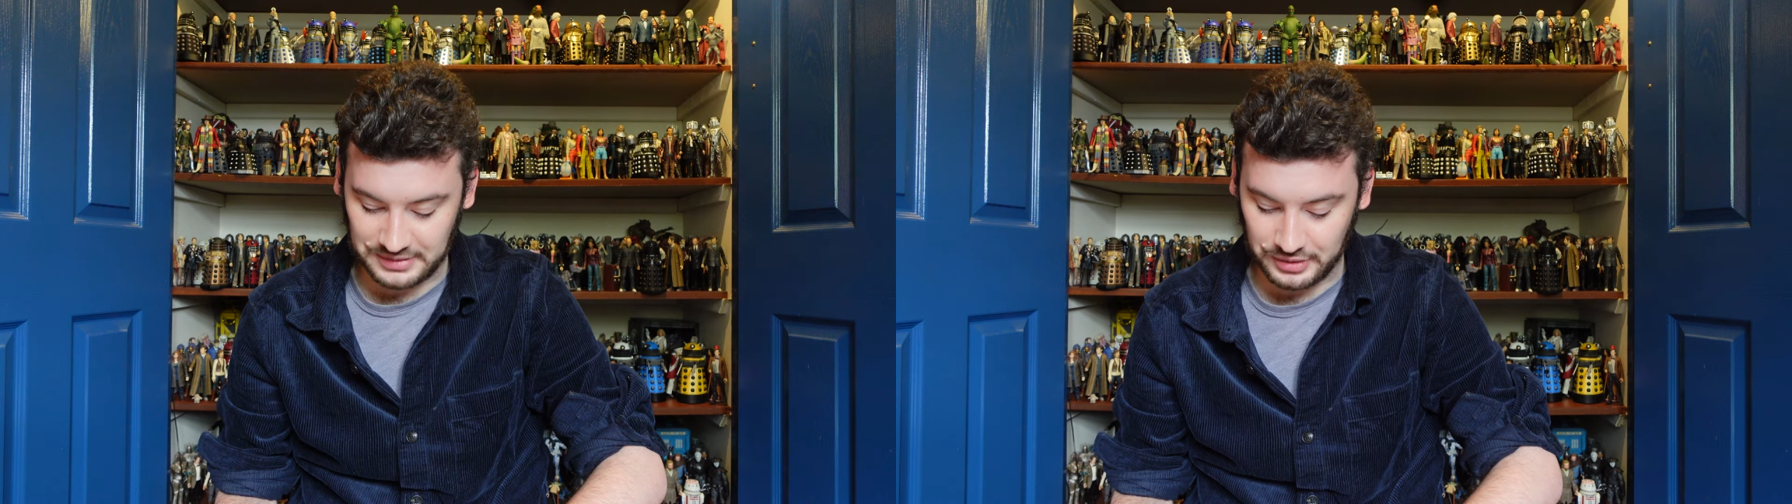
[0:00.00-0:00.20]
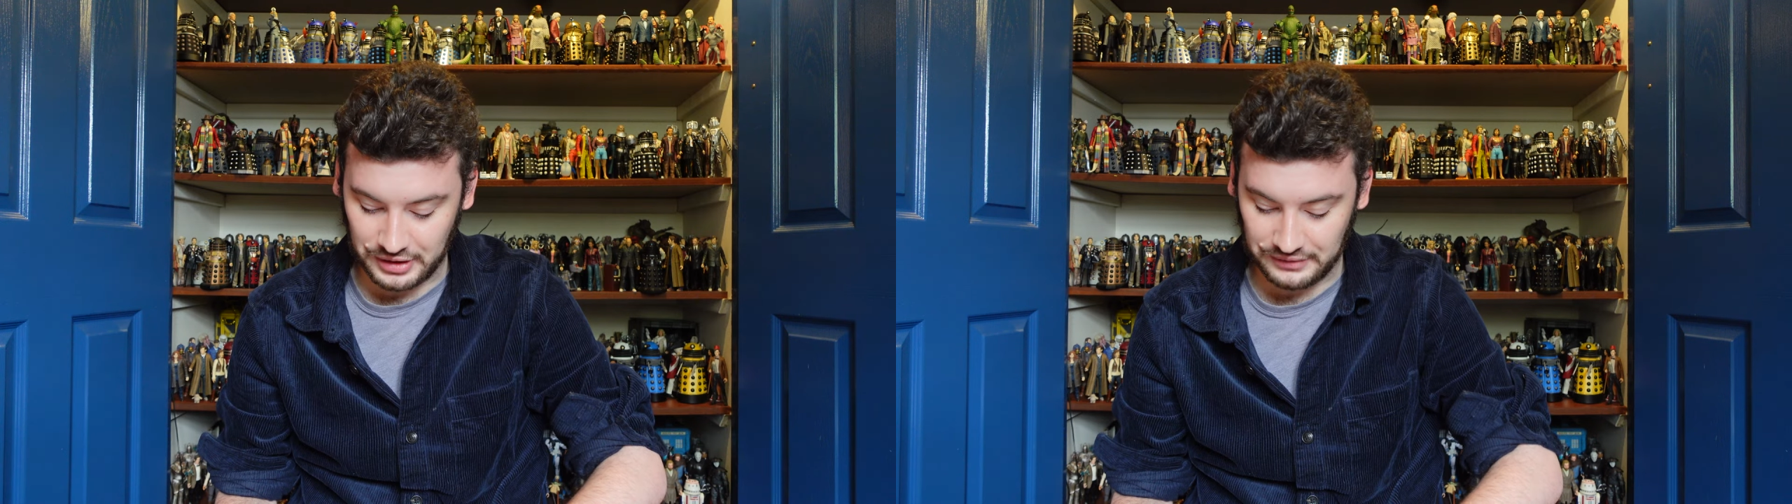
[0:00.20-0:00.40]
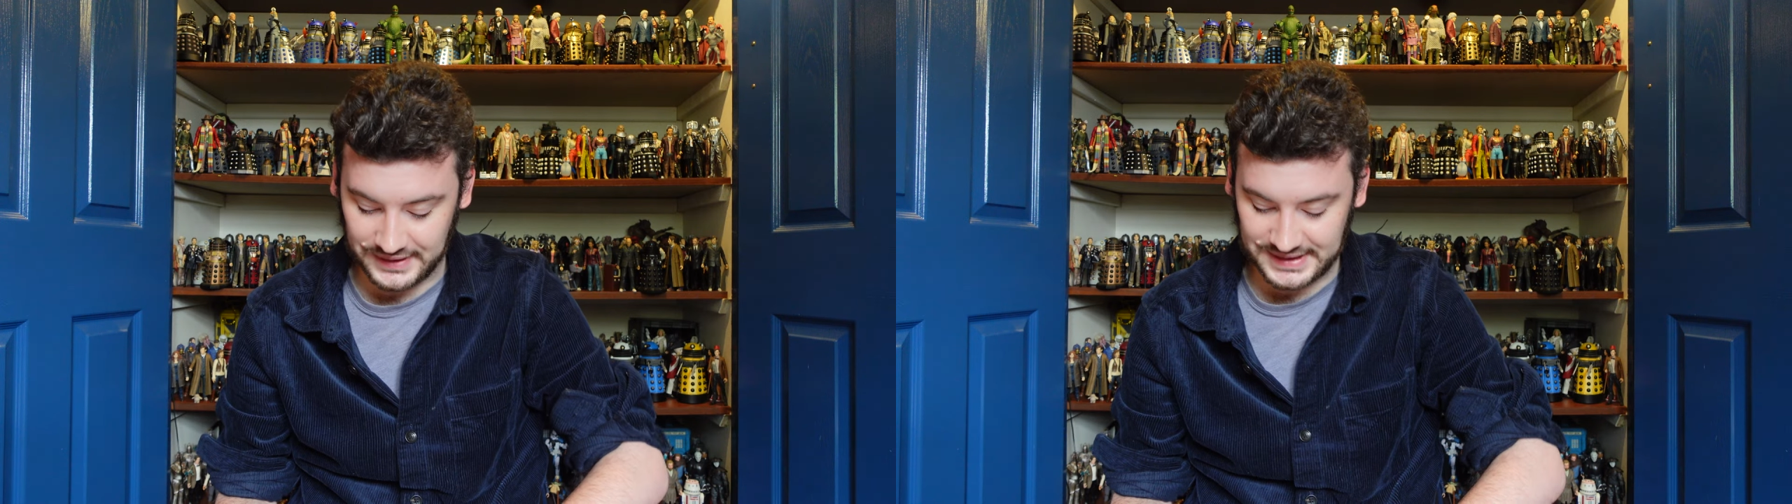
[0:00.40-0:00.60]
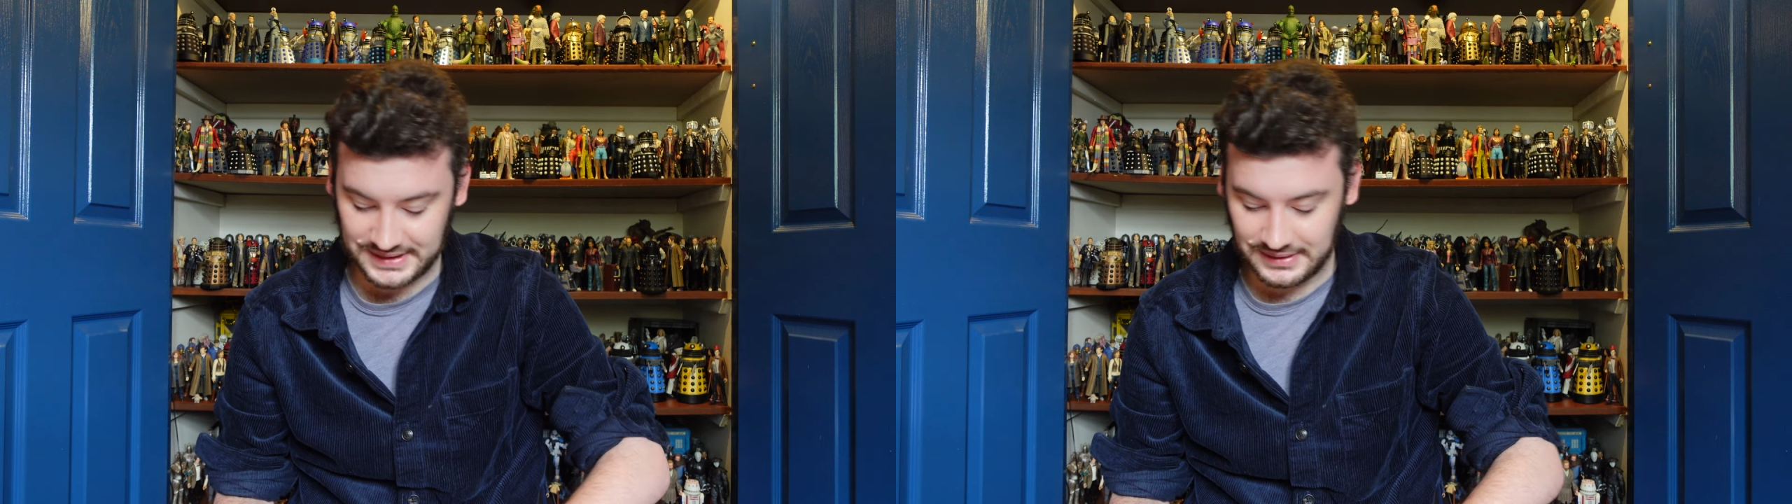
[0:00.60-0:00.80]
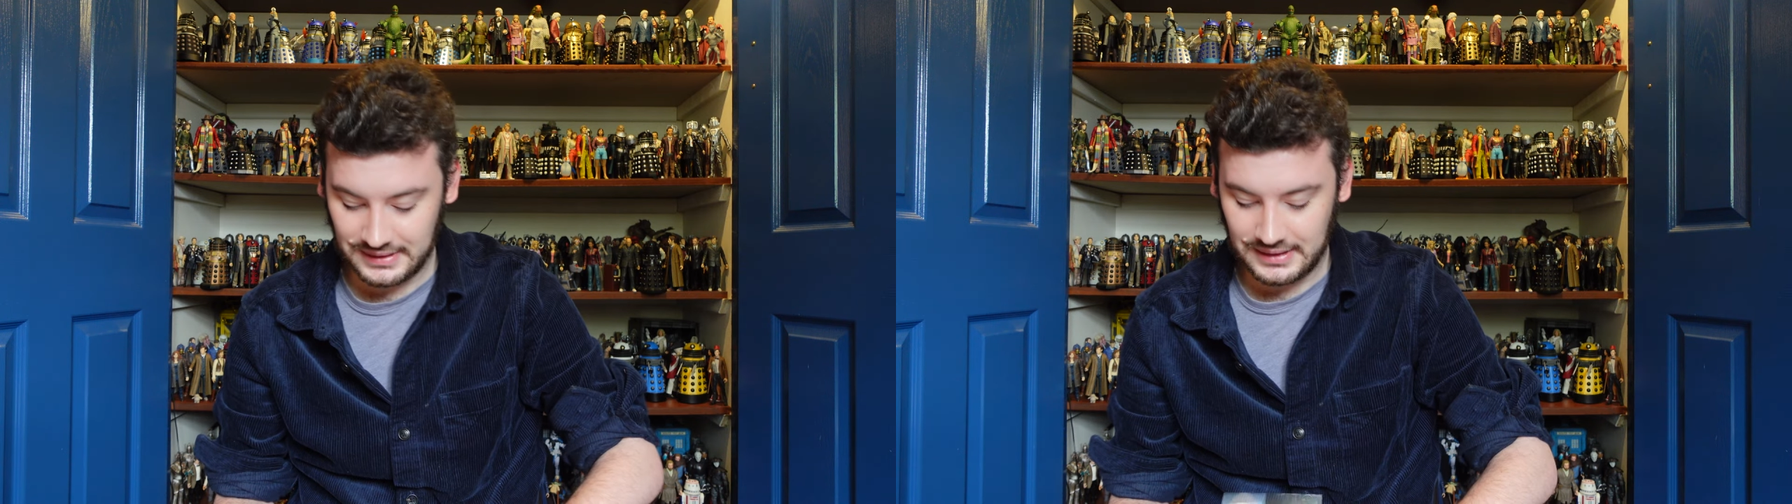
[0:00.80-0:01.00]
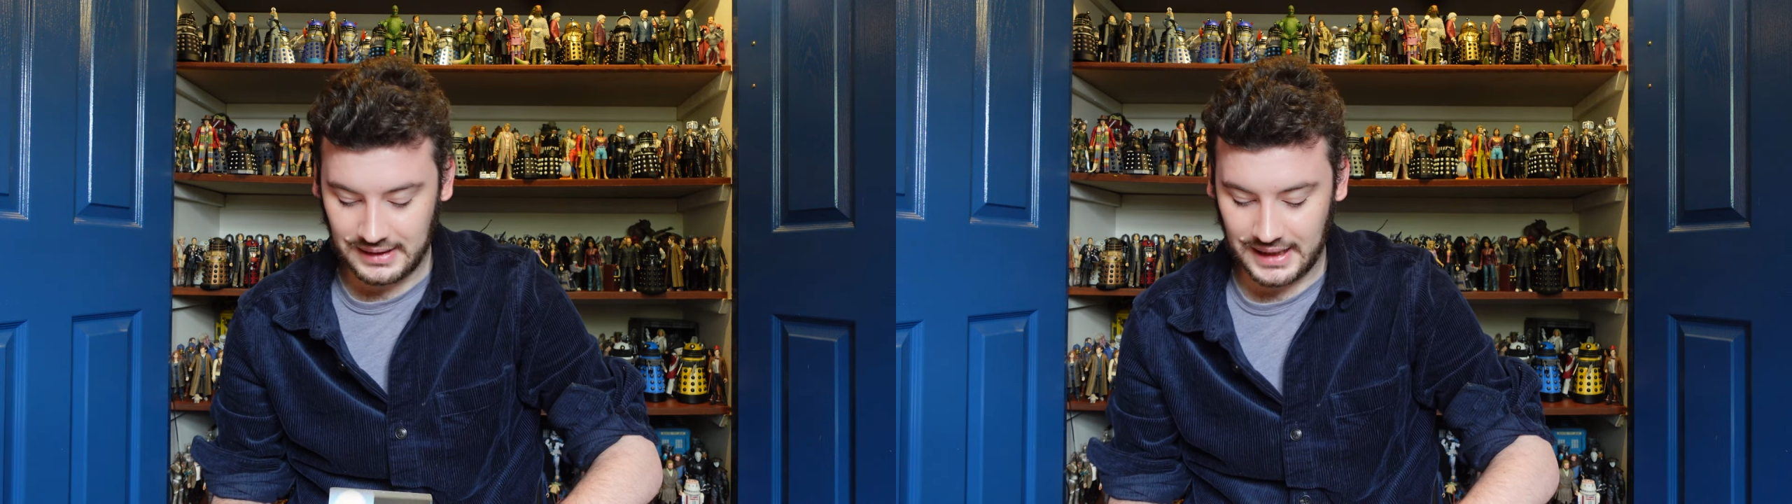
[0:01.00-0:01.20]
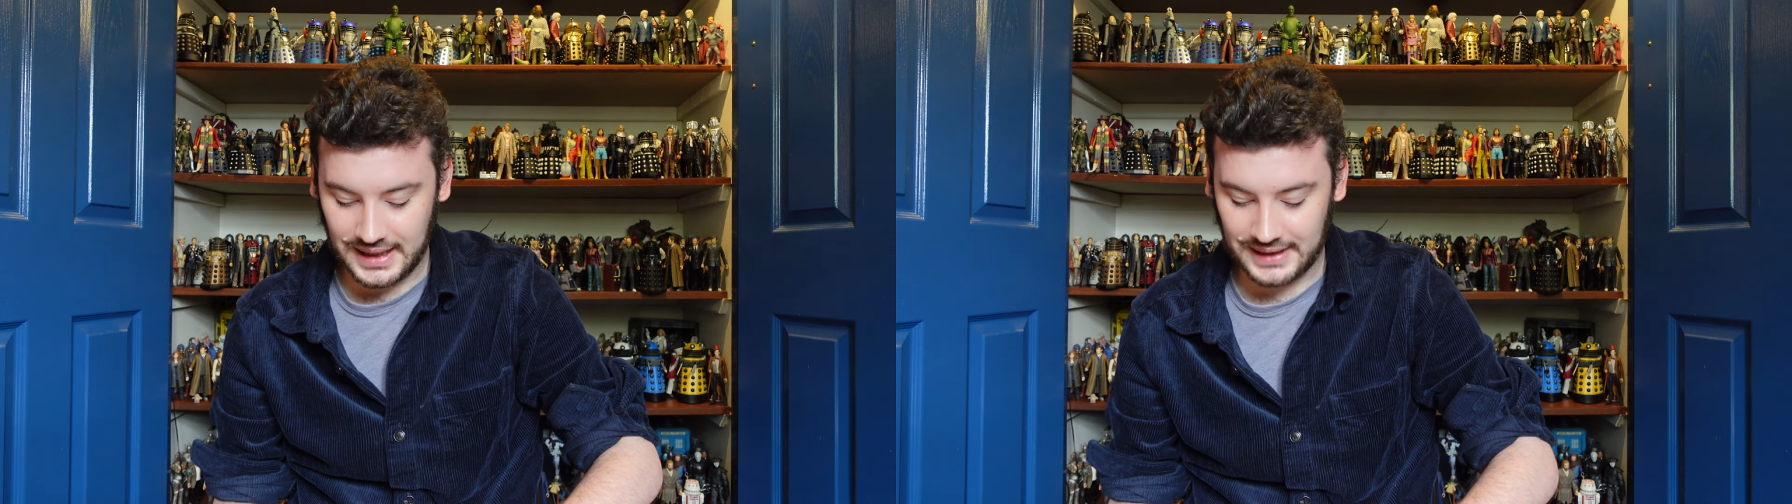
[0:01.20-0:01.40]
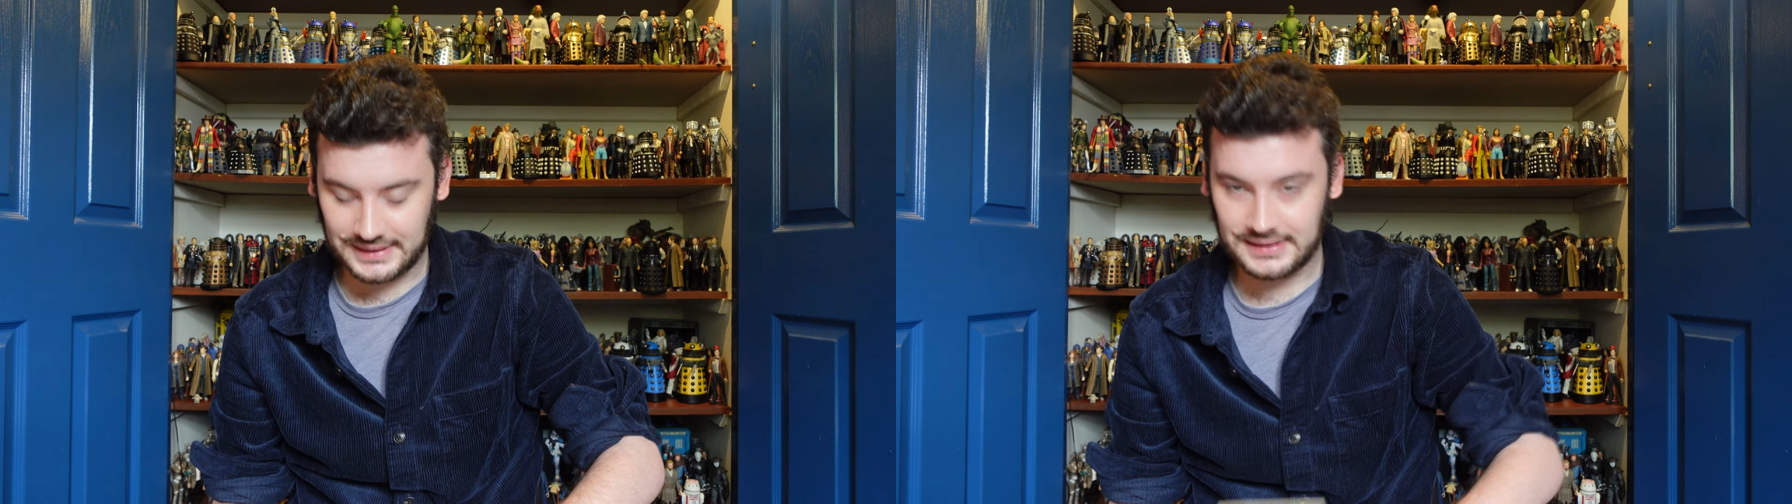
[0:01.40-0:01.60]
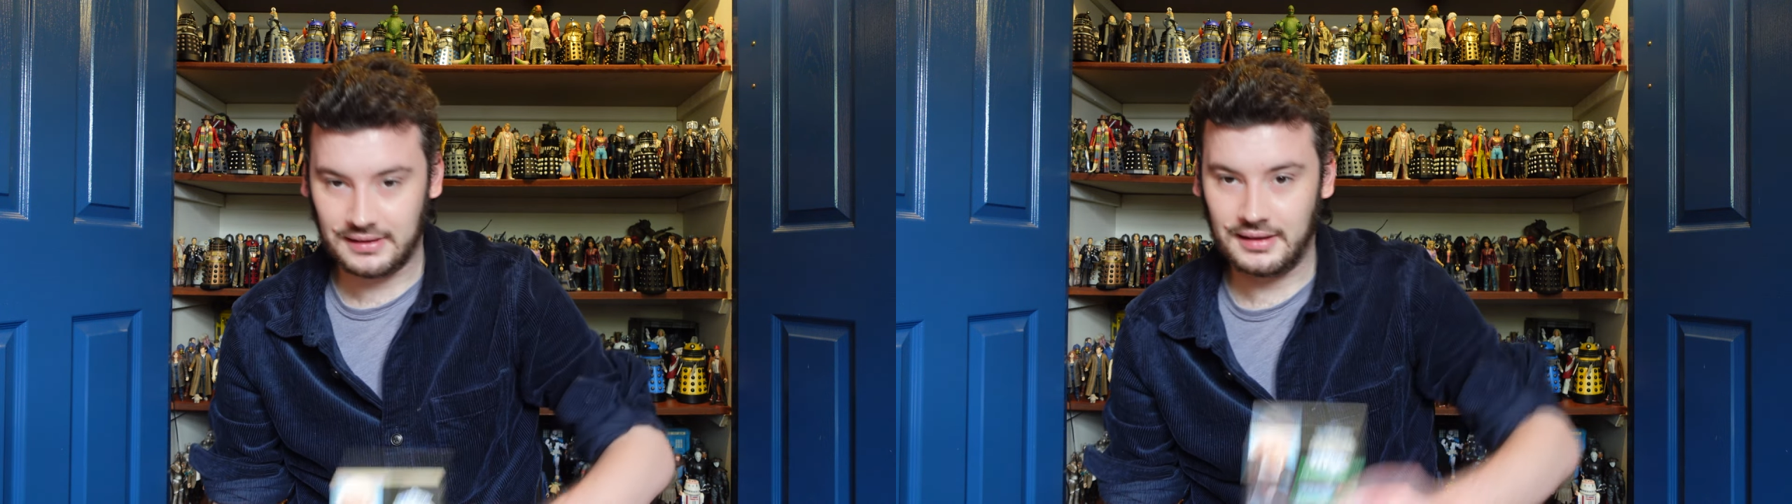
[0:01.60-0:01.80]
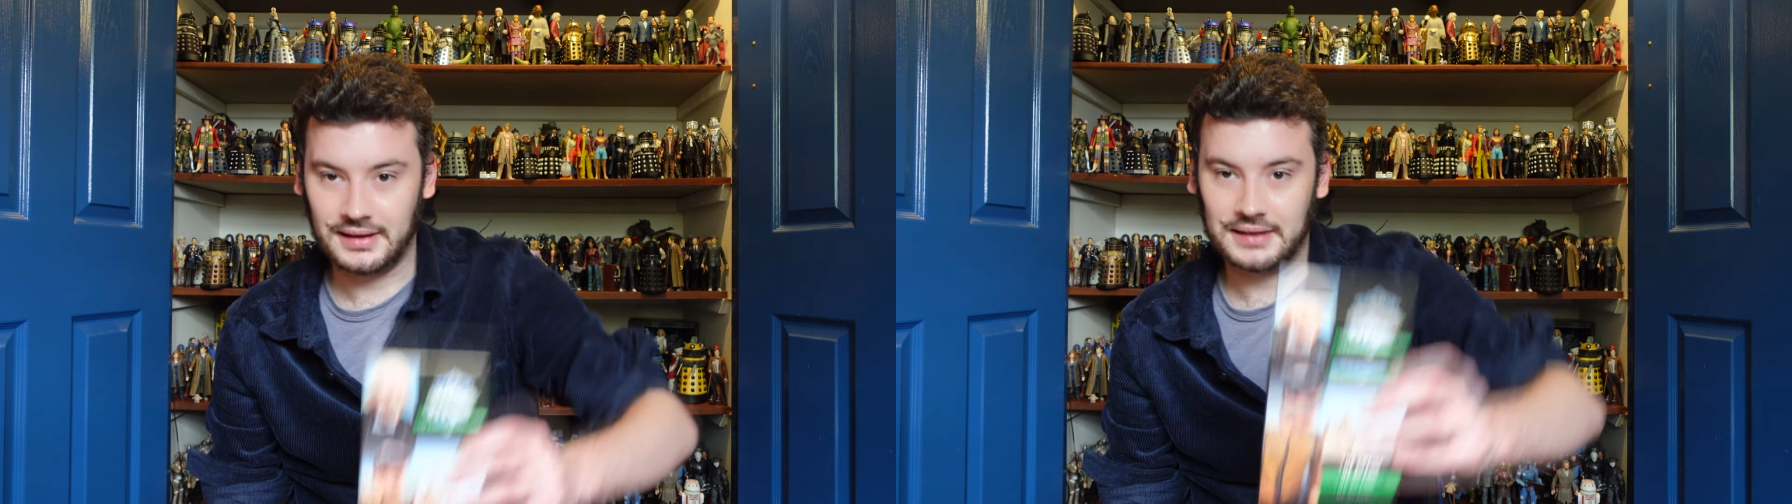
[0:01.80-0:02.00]
Purves. And
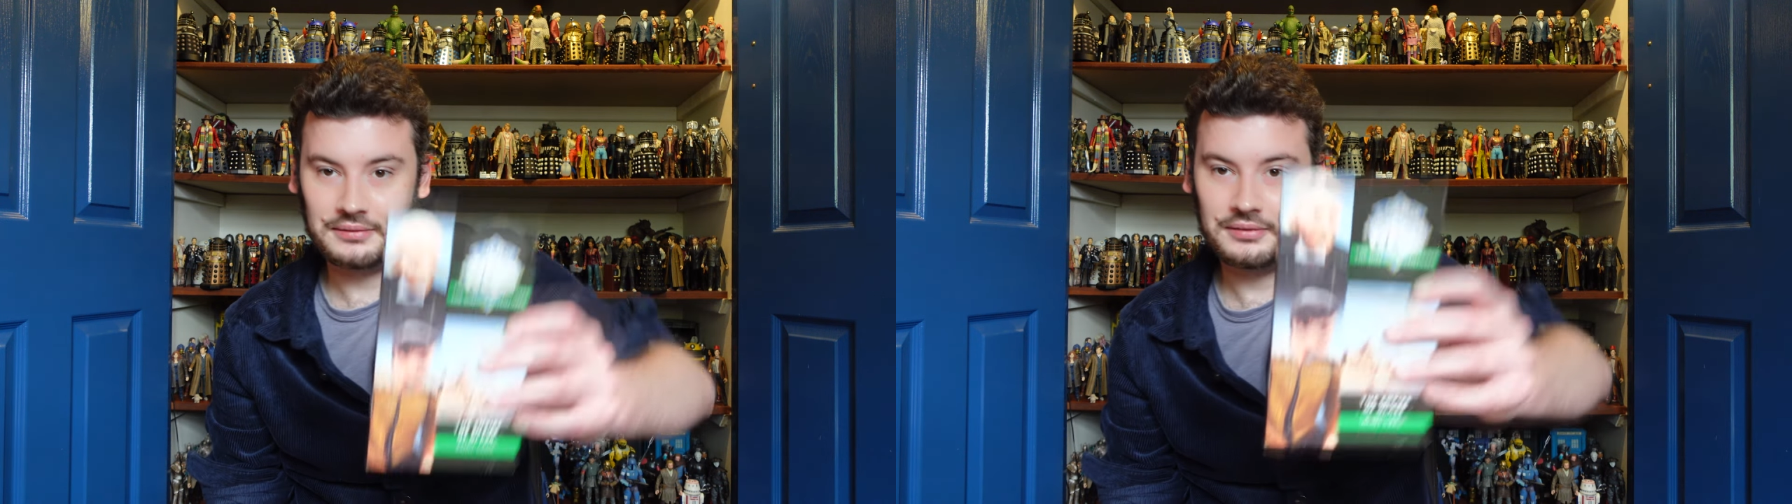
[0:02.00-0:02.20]
I